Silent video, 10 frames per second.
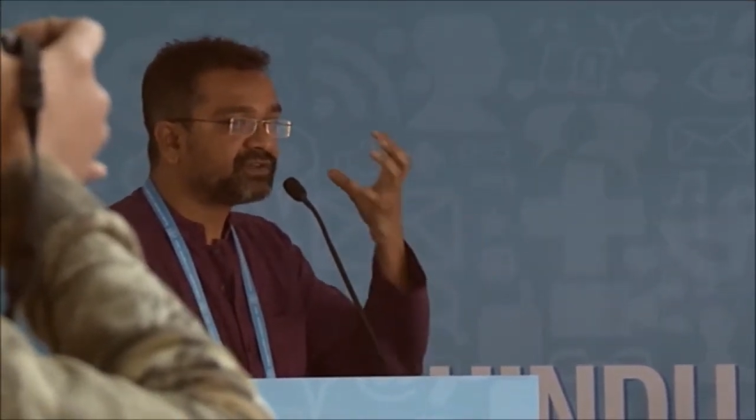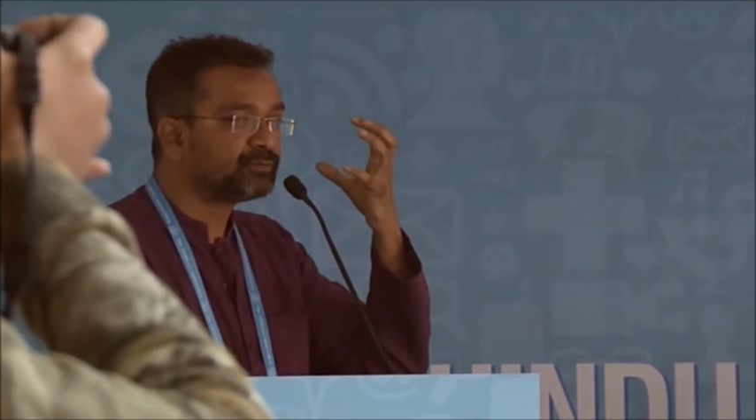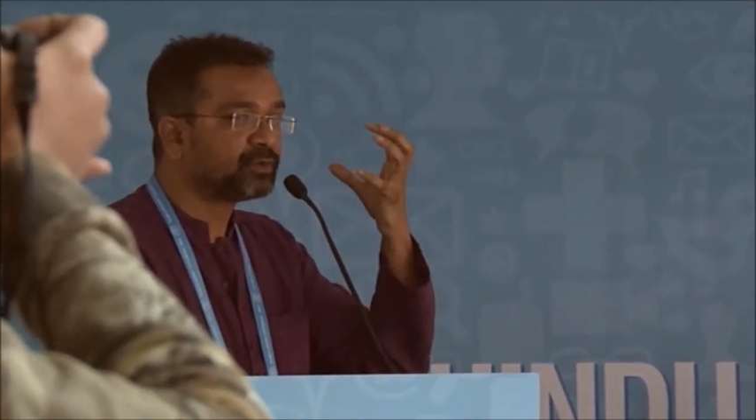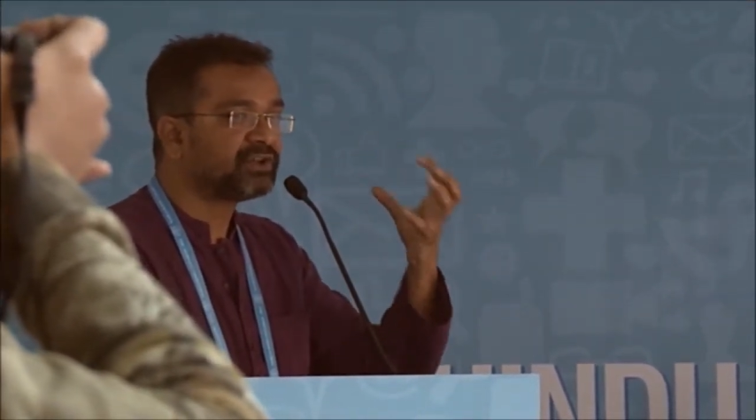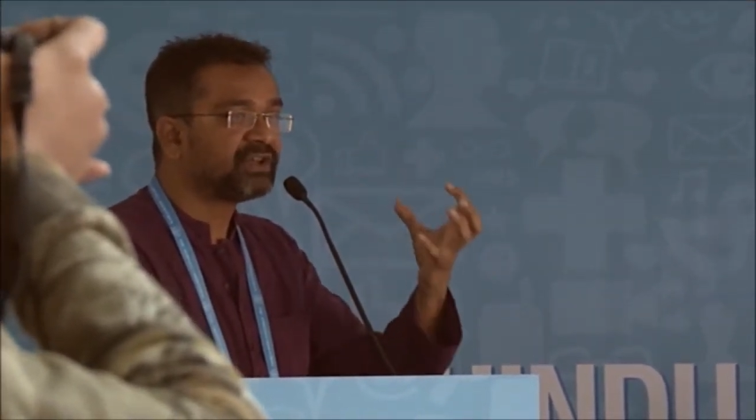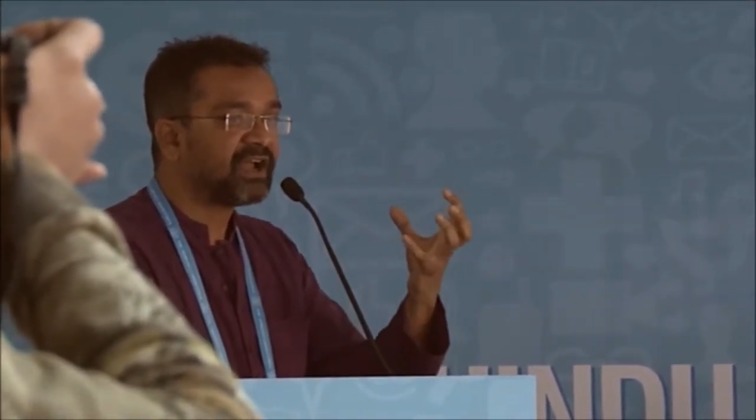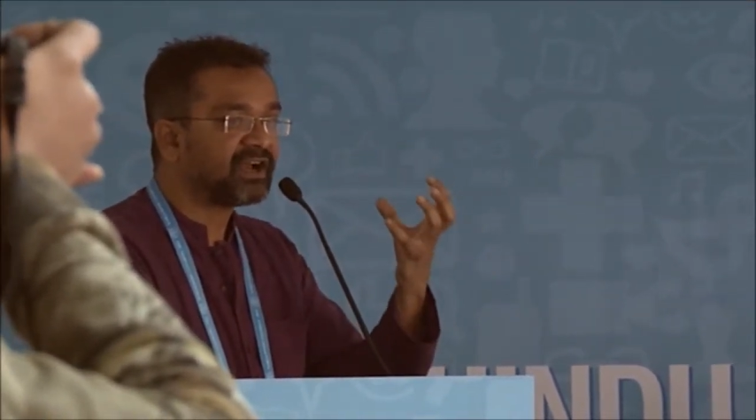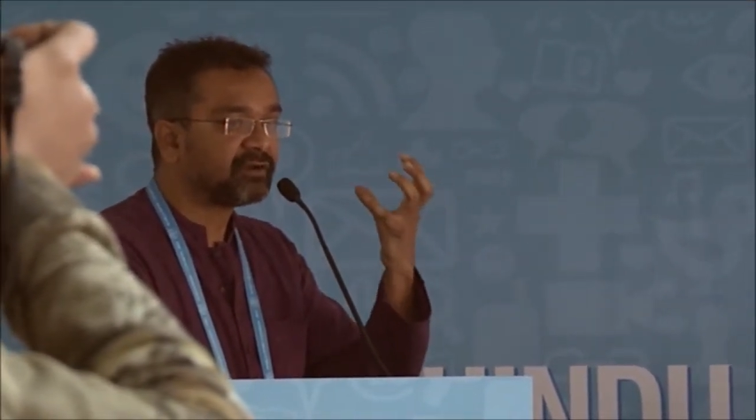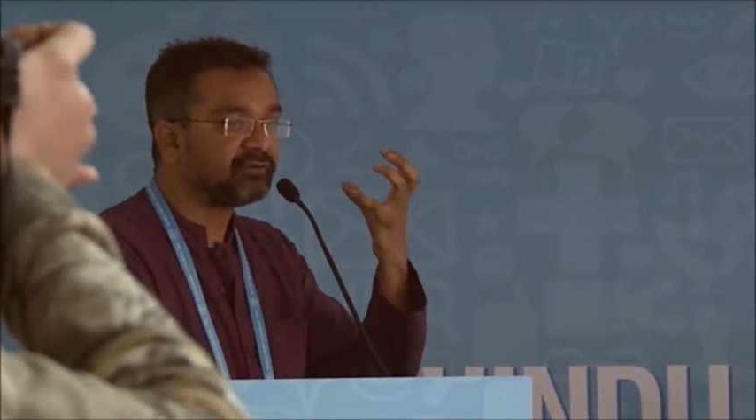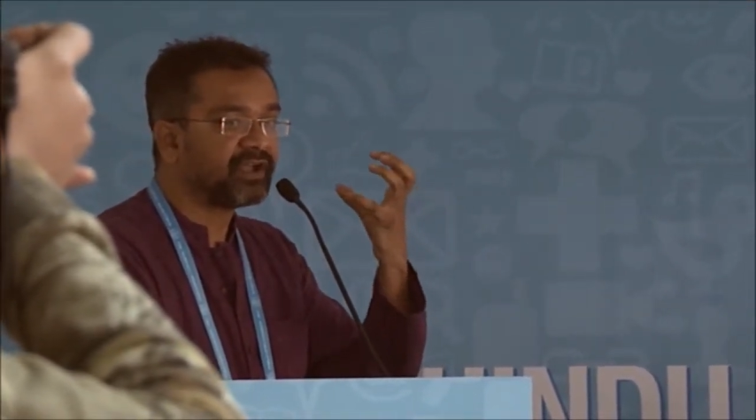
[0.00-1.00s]
put in the hand
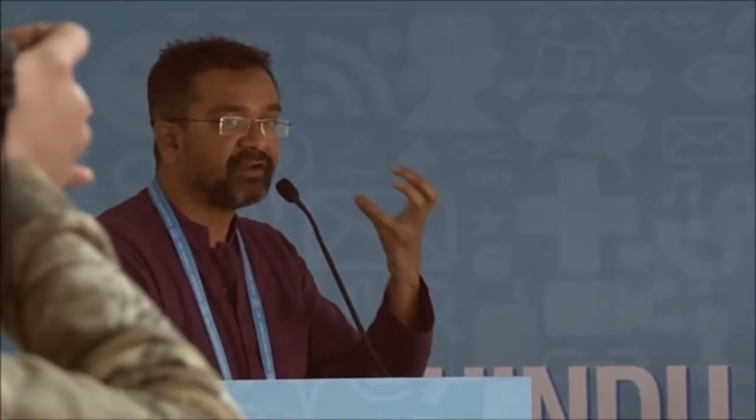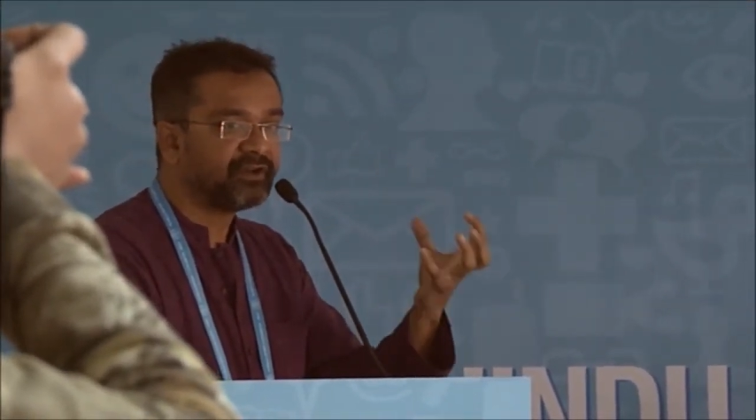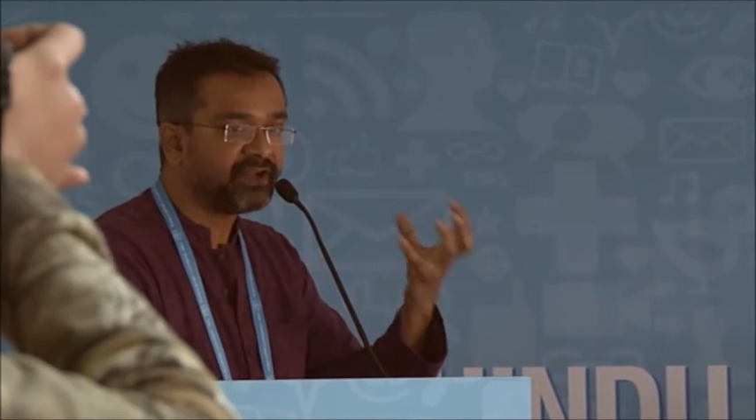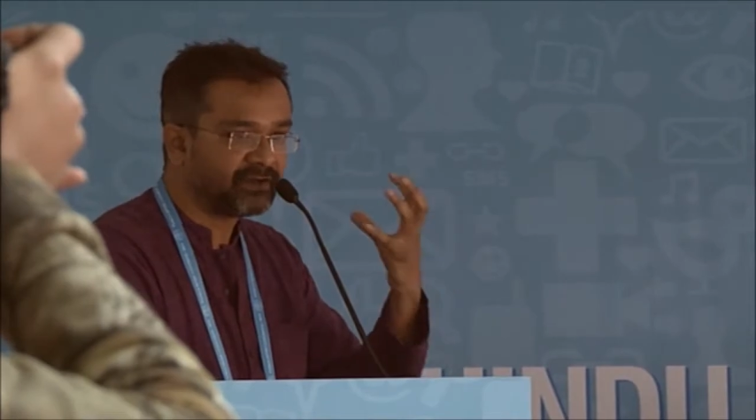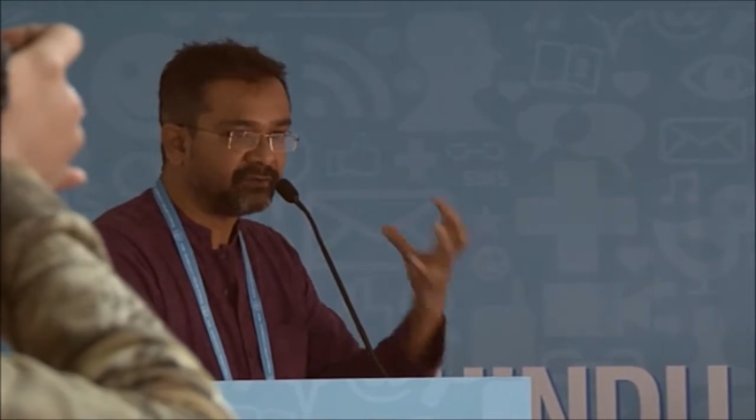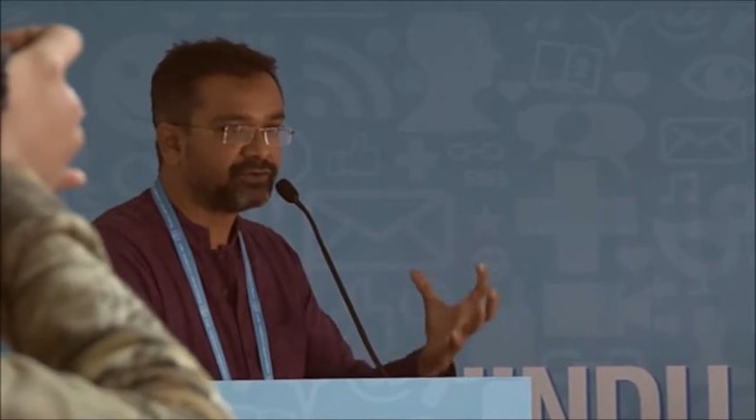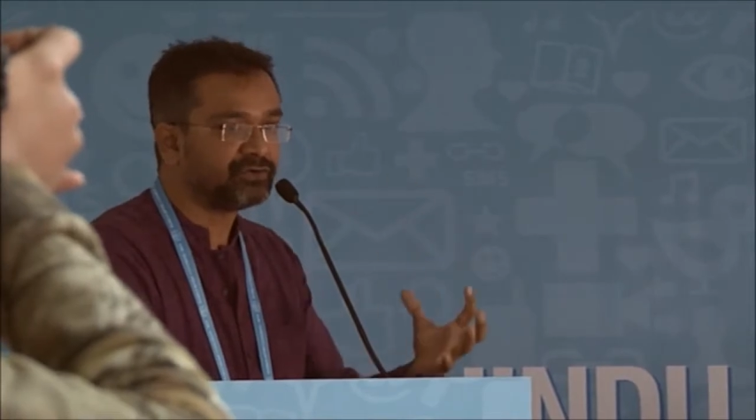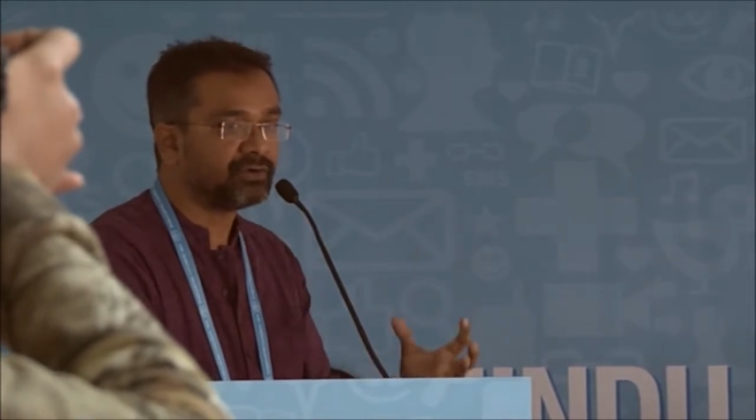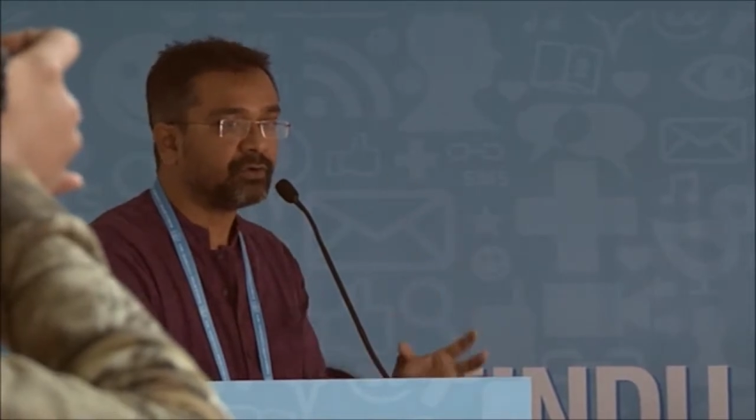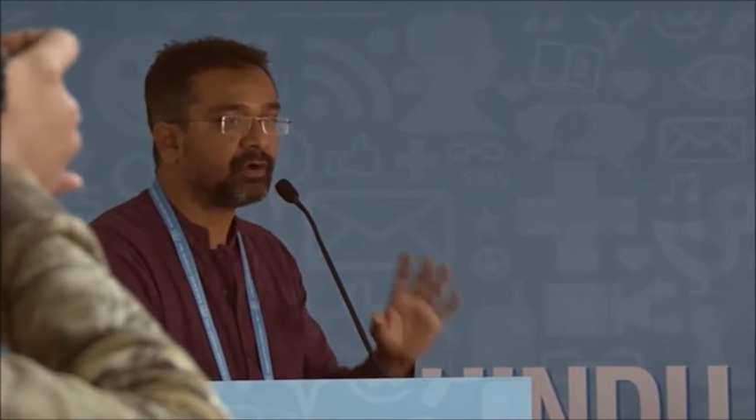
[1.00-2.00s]
of every individual.
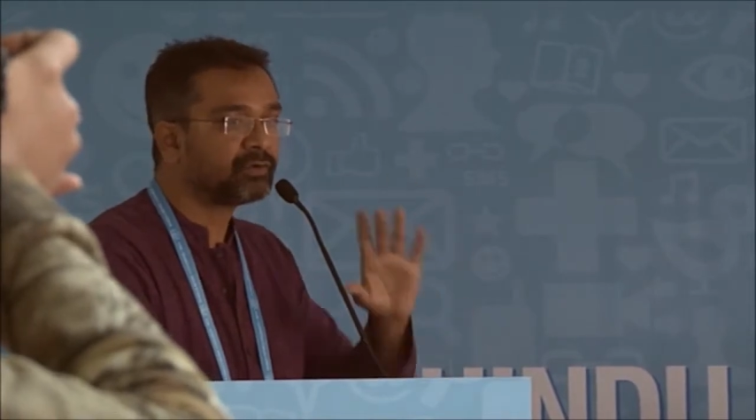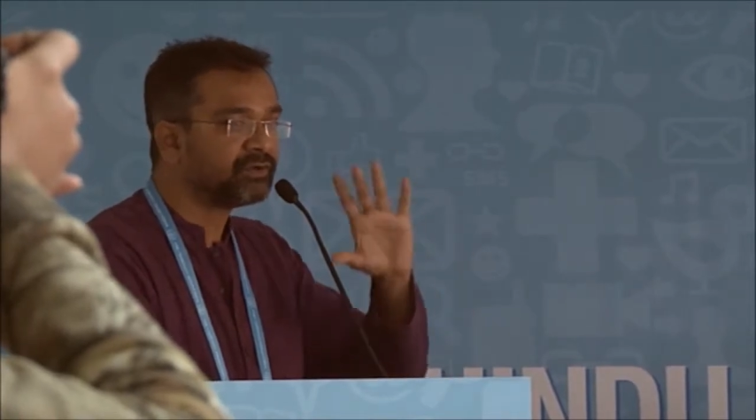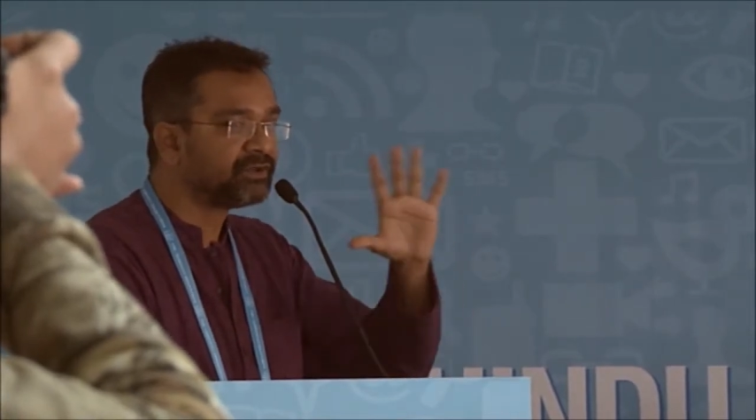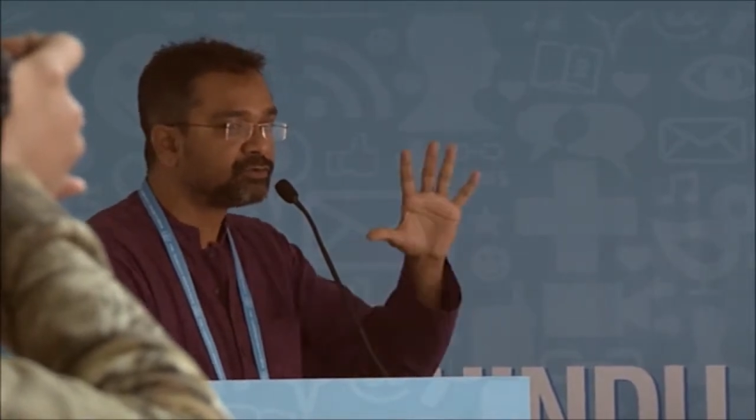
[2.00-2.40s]
All you need to